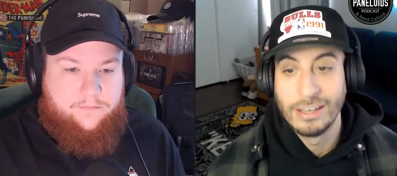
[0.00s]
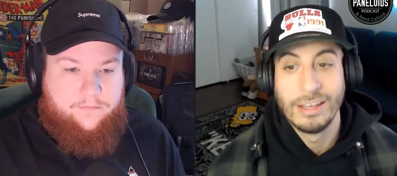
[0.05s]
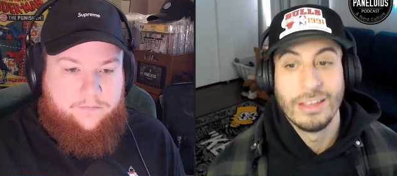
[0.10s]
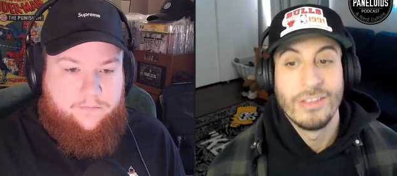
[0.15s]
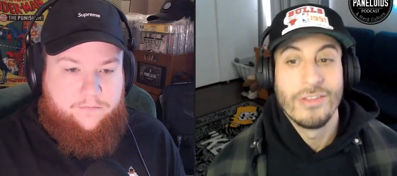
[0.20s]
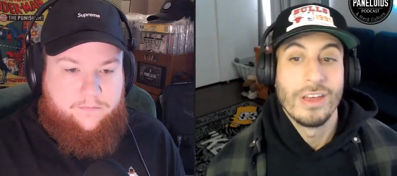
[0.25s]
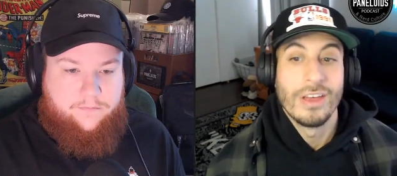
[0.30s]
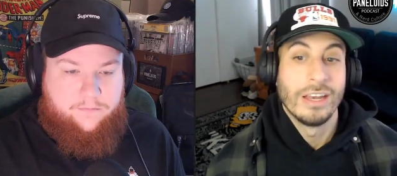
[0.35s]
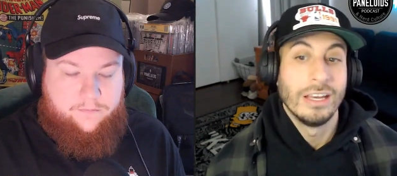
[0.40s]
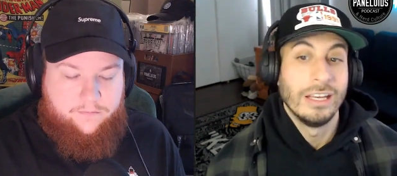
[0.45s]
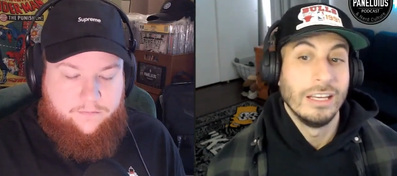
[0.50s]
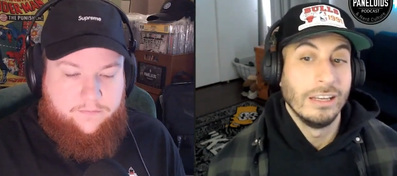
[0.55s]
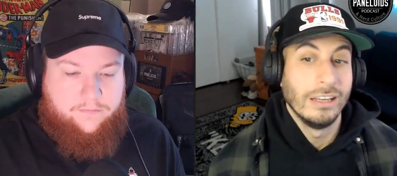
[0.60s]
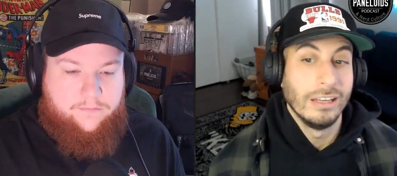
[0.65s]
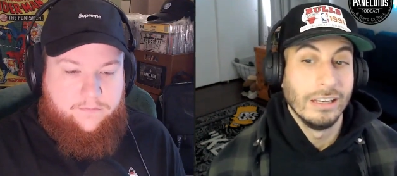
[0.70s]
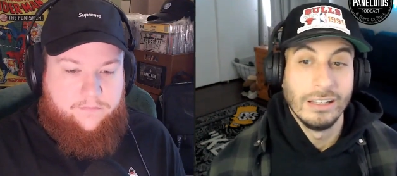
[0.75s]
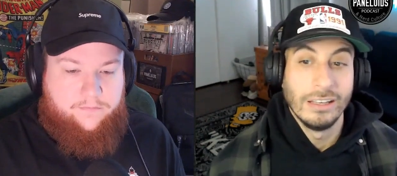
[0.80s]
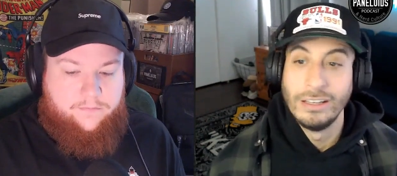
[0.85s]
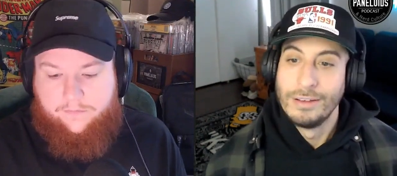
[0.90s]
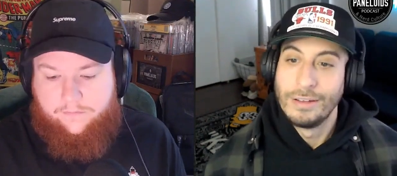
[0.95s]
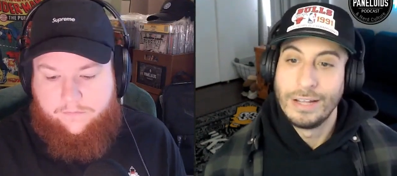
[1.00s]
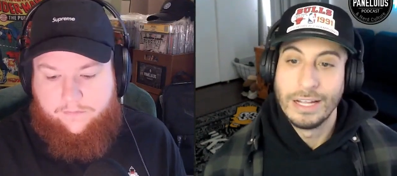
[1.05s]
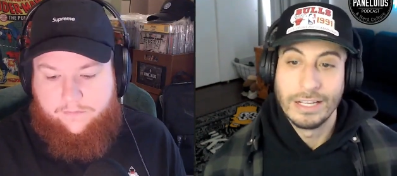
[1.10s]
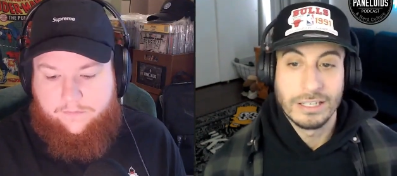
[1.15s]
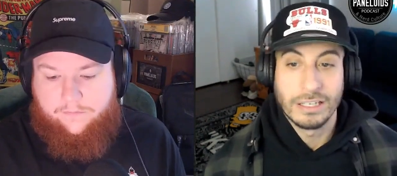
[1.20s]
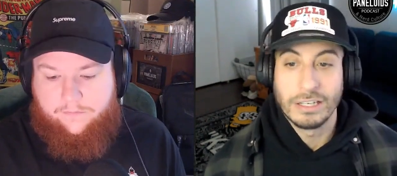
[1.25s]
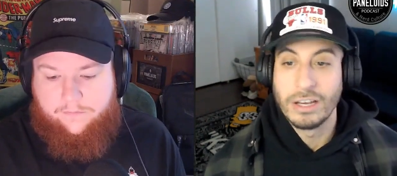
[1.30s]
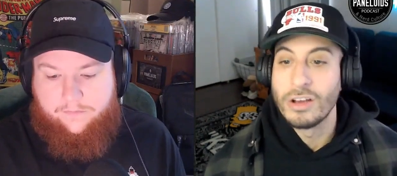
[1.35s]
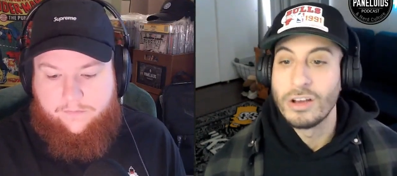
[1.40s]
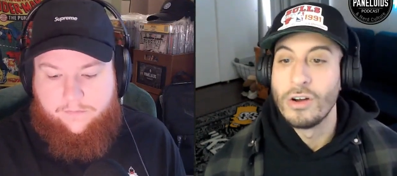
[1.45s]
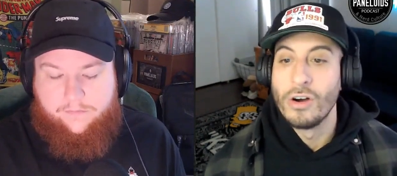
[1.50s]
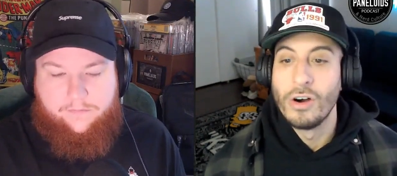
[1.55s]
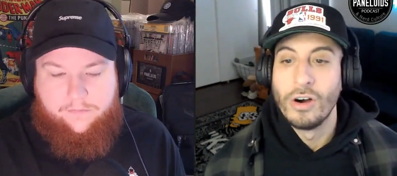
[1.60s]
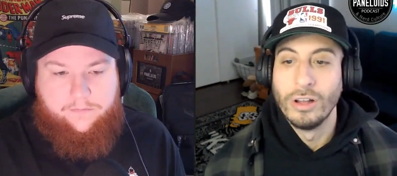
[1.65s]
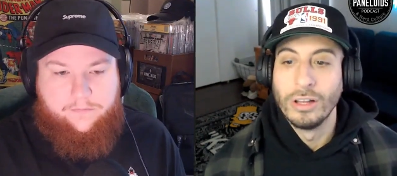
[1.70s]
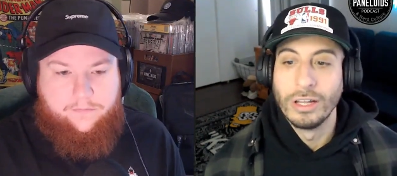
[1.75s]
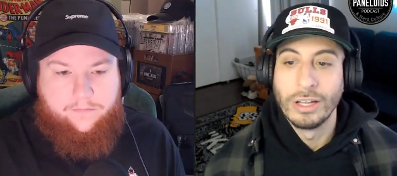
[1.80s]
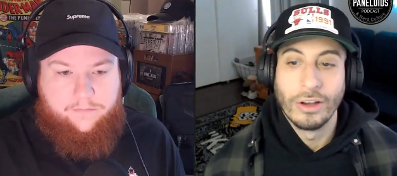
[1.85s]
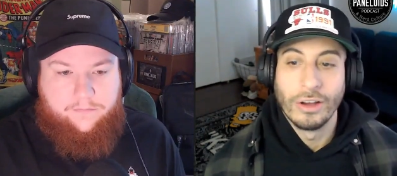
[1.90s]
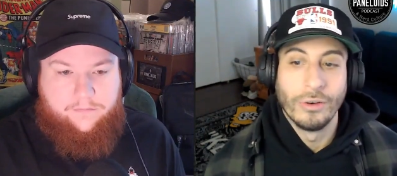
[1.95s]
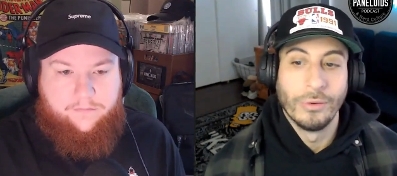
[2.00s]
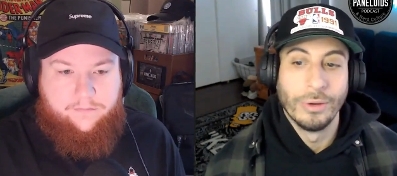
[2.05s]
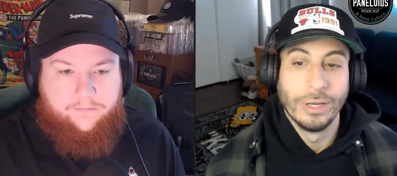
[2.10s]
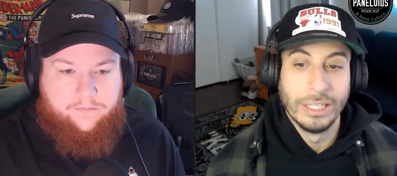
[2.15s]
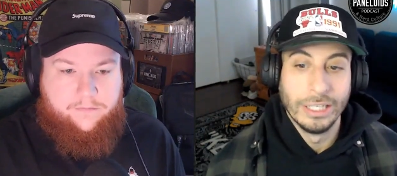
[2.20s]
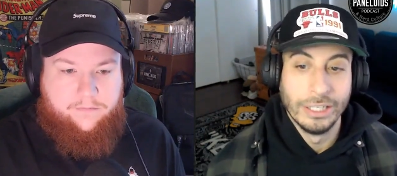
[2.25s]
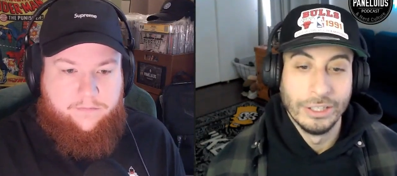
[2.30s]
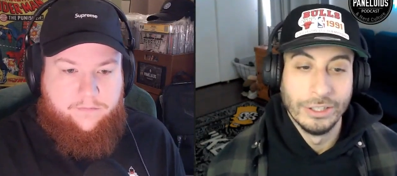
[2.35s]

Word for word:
Speaker 1: and then he mm-hmm. gets like a call, like, oh, we need